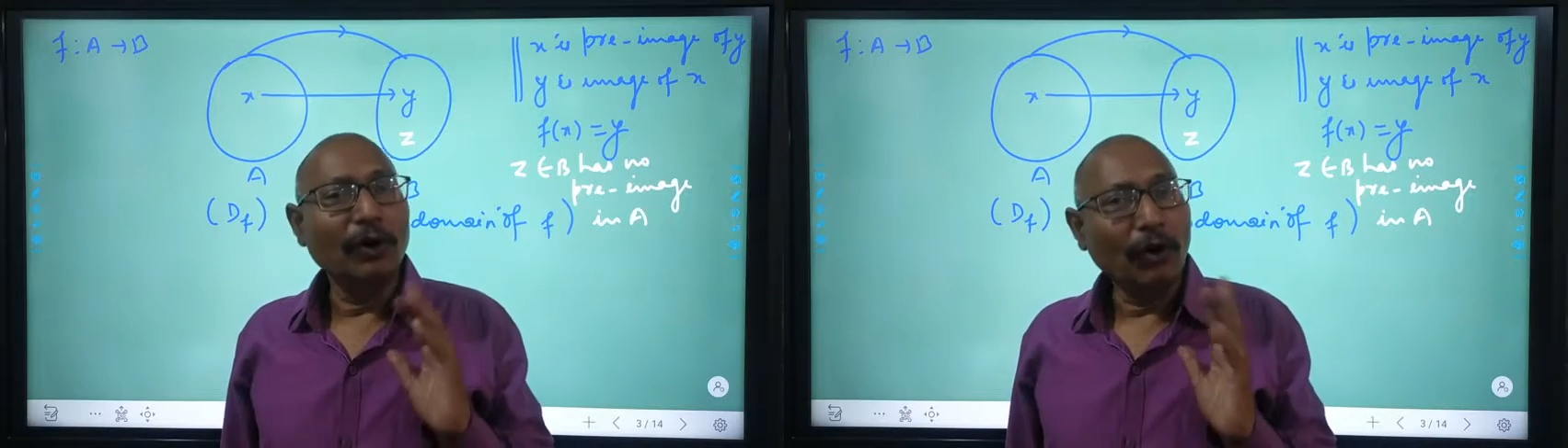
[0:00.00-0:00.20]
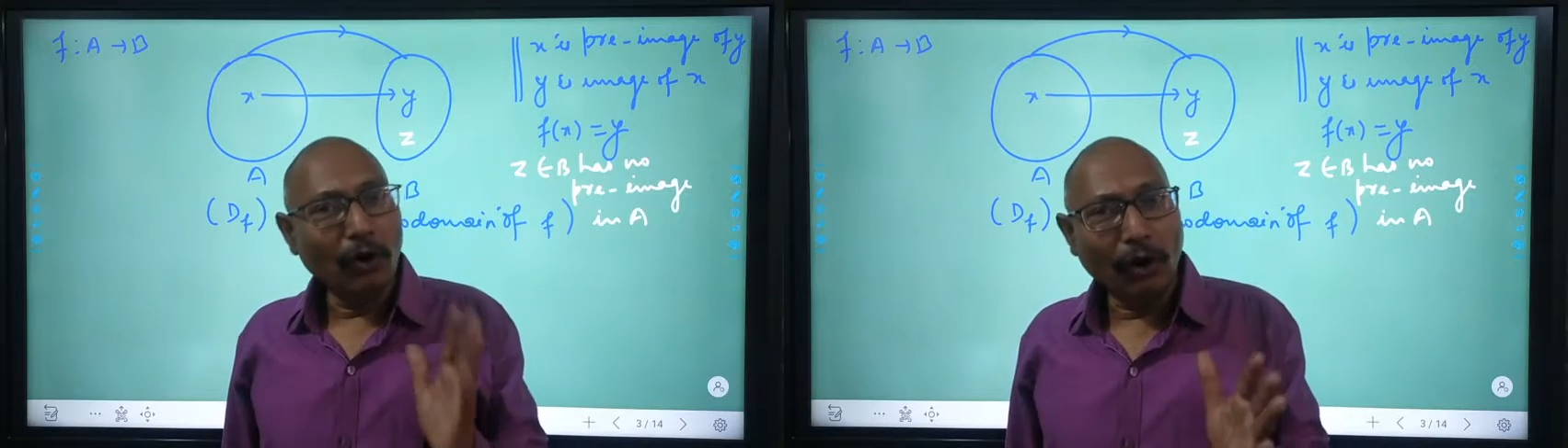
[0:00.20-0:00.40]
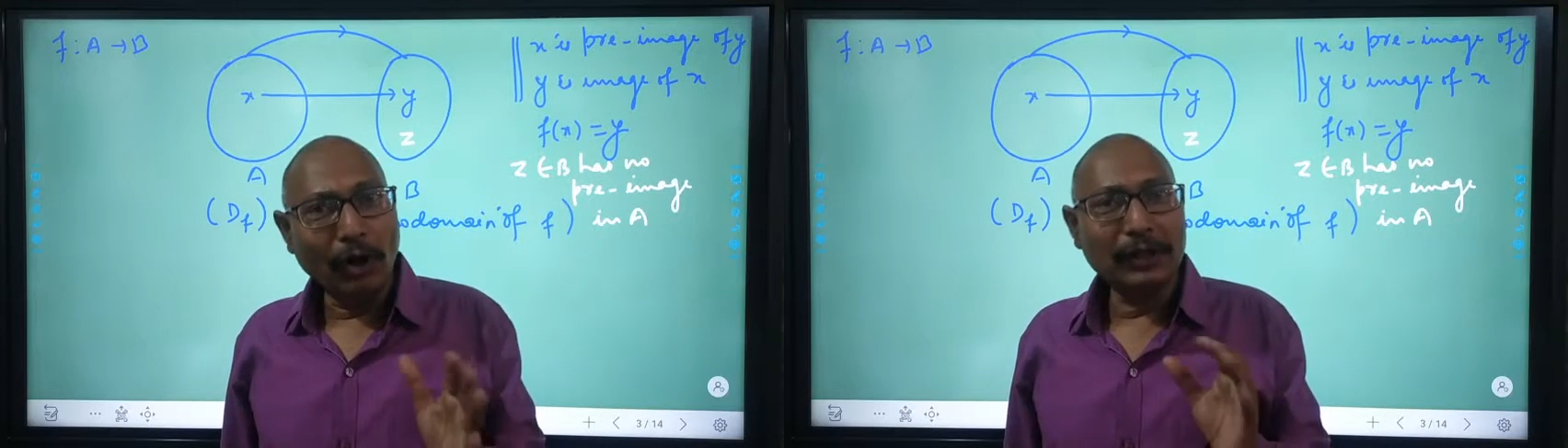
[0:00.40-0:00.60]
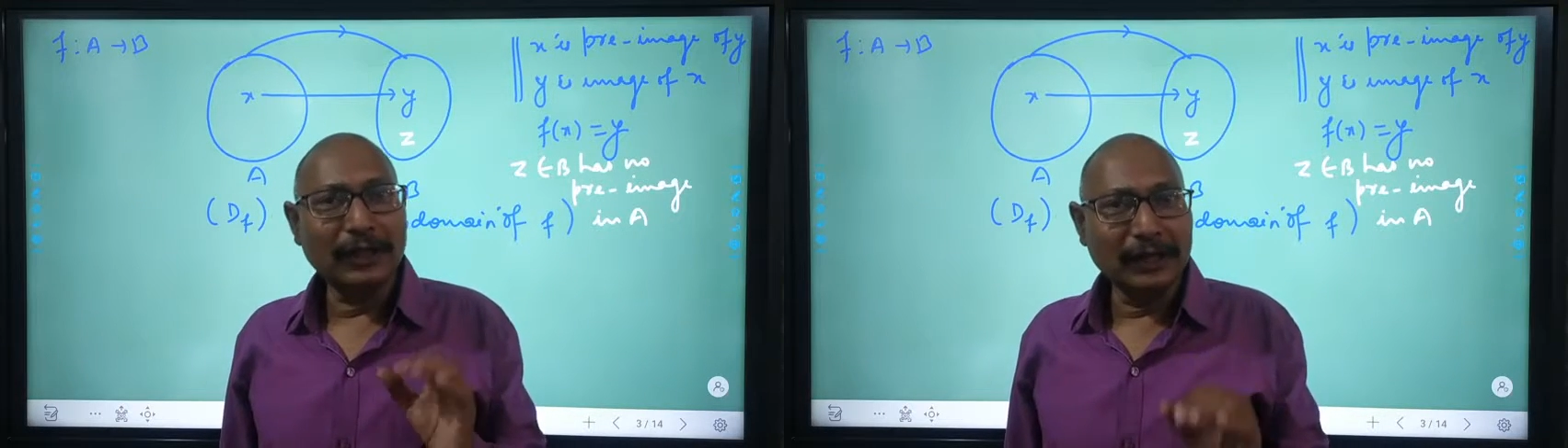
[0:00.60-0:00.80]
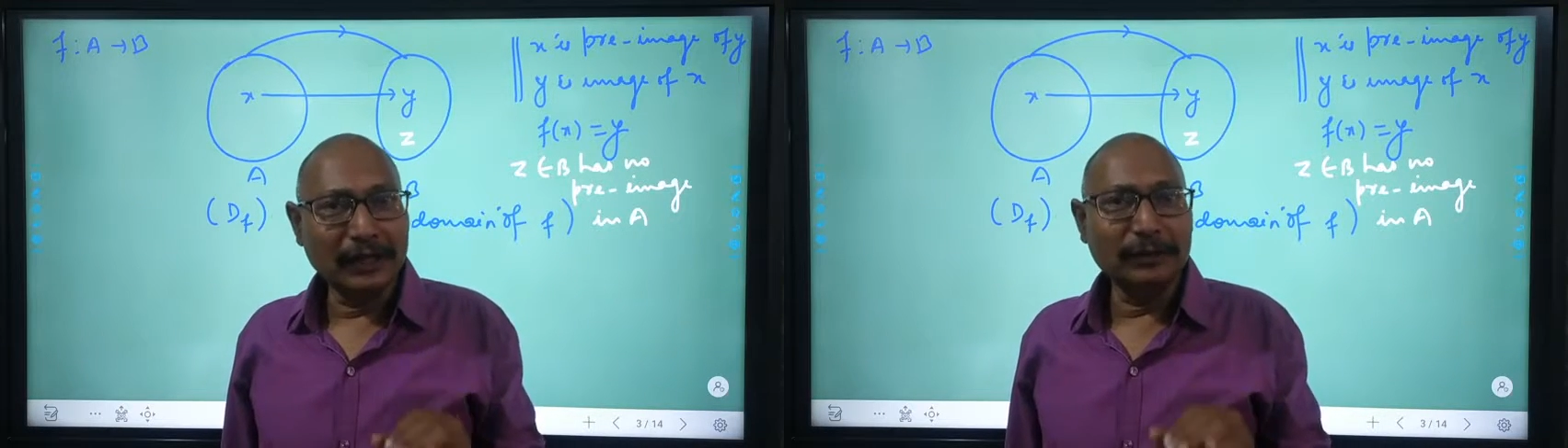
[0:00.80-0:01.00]
all the
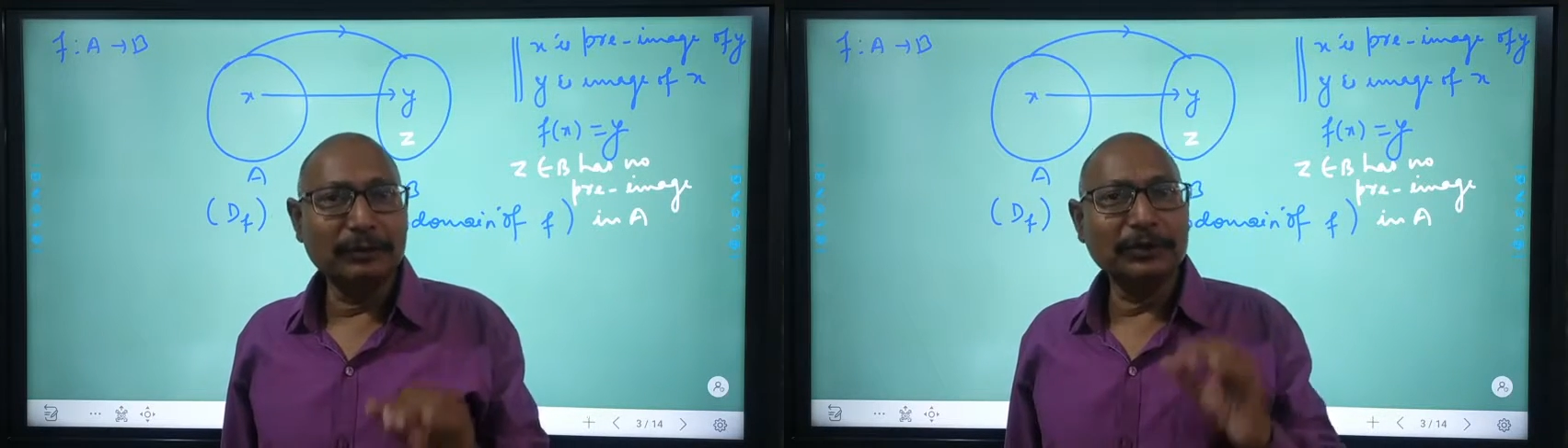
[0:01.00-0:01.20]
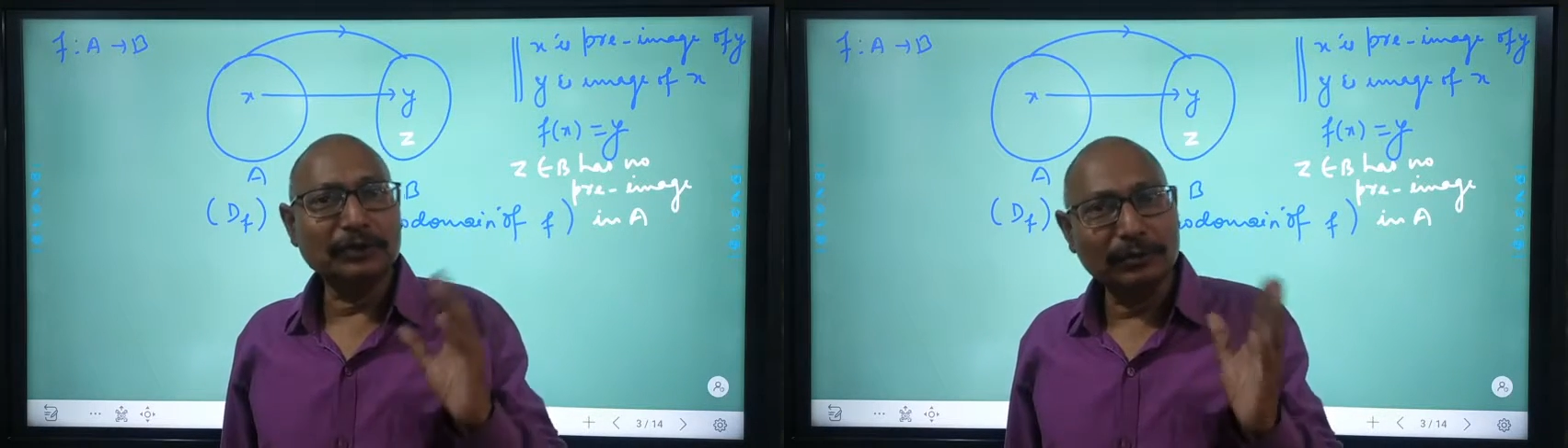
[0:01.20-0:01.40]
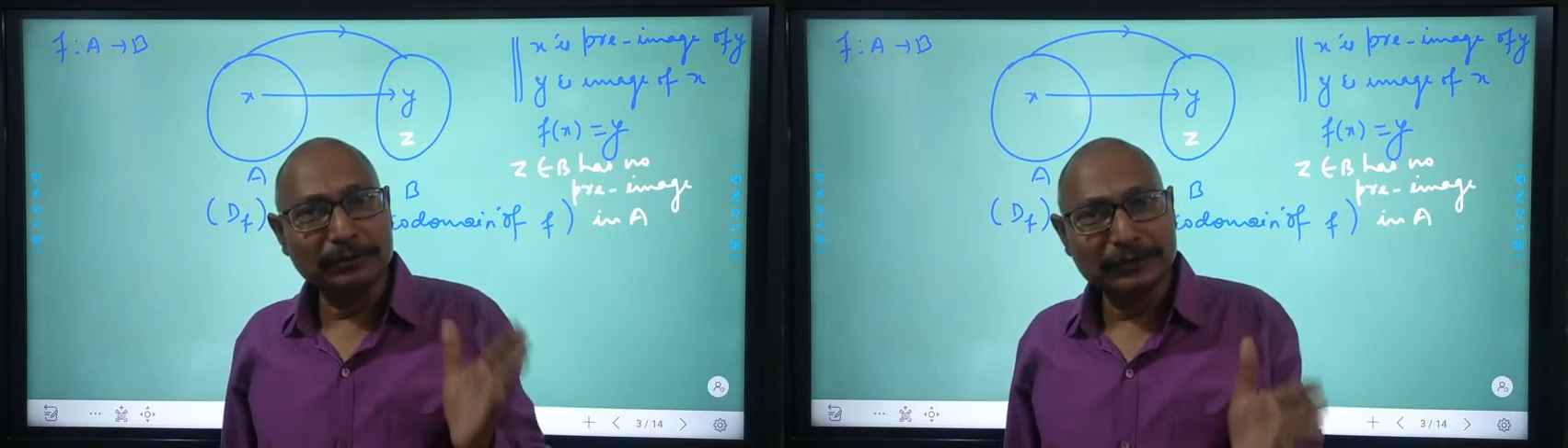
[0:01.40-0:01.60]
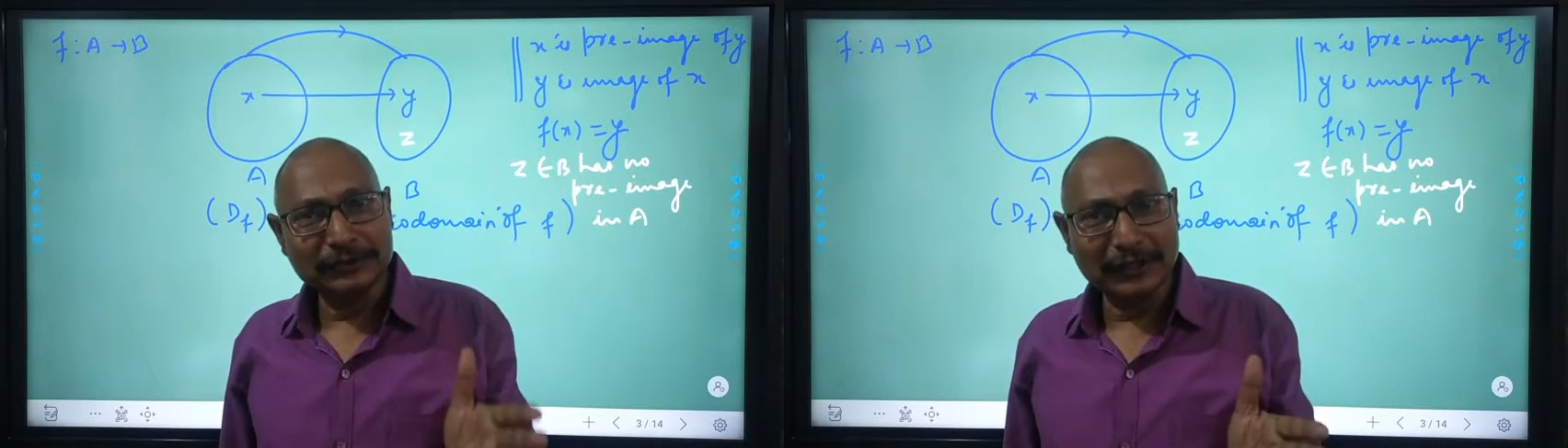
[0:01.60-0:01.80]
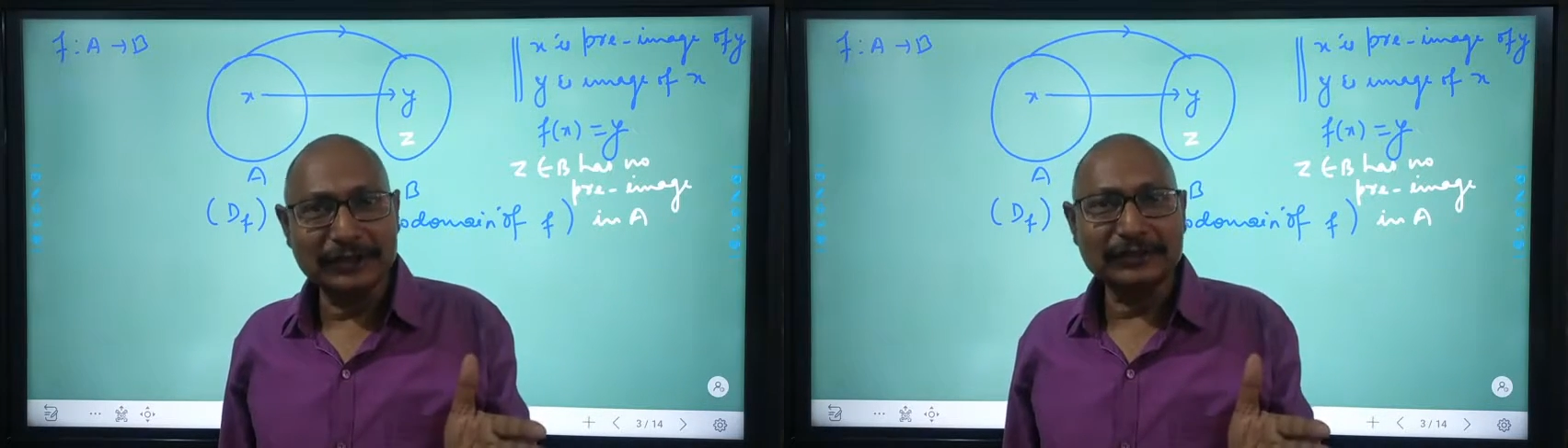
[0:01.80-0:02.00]
elements of the
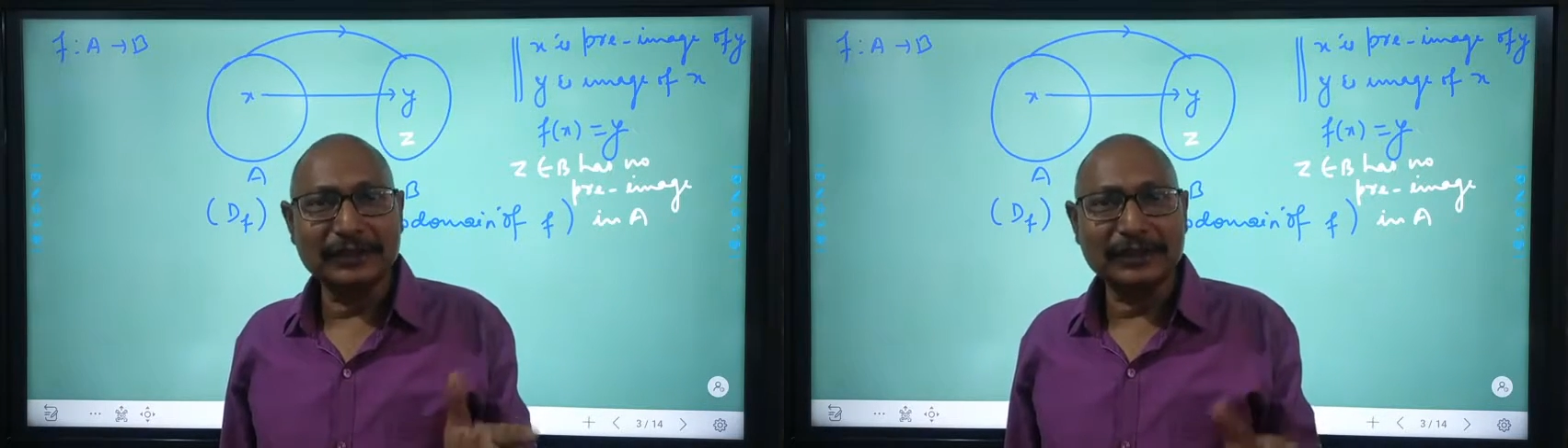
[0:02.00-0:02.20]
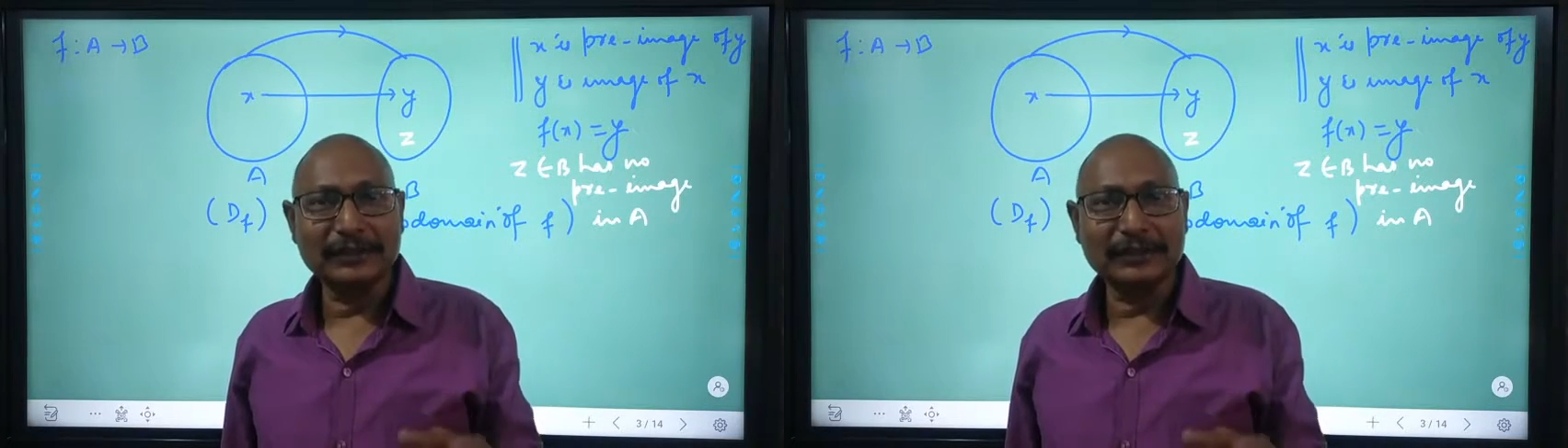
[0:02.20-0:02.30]
second set,